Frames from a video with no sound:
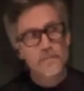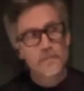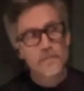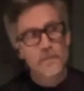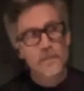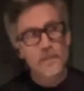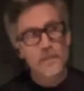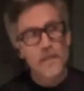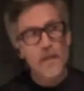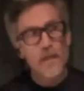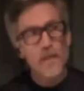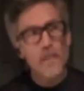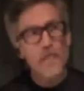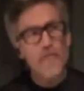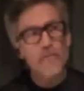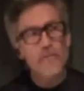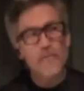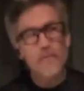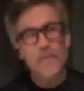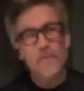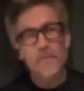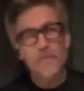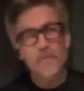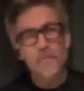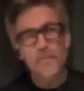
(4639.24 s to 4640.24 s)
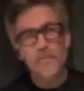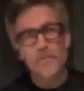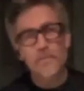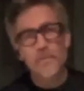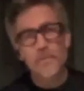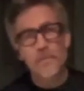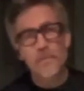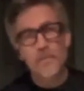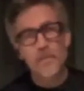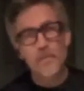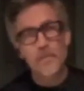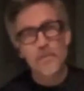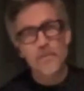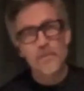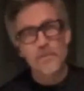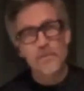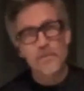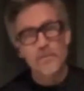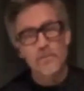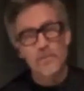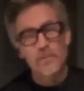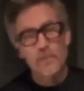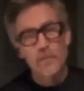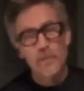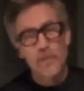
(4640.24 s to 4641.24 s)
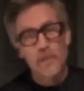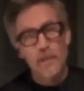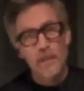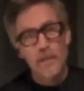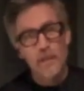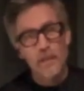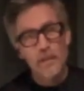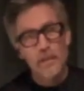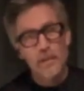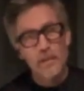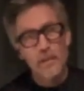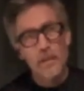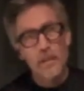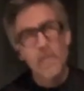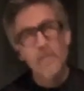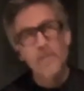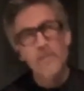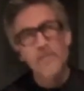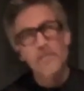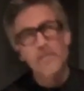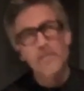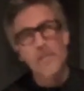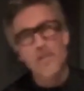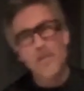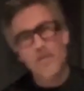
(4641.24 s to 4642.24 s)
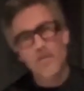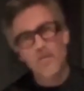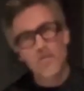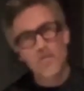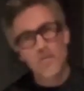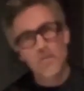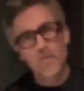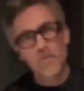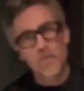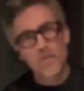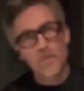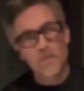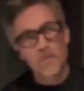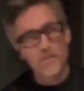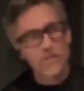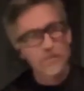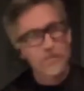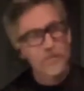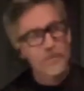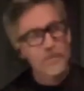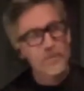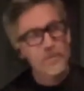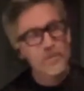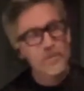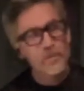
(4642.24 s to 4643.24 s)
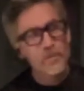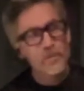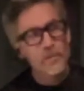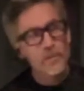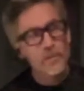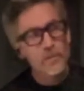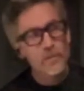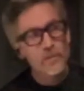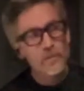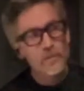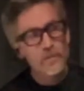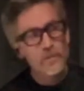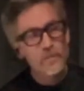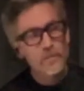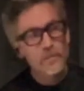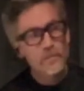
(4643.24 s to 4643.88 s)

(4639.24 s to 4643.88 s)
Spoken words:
a lot of Limp's records were like, not the second one, but the first one,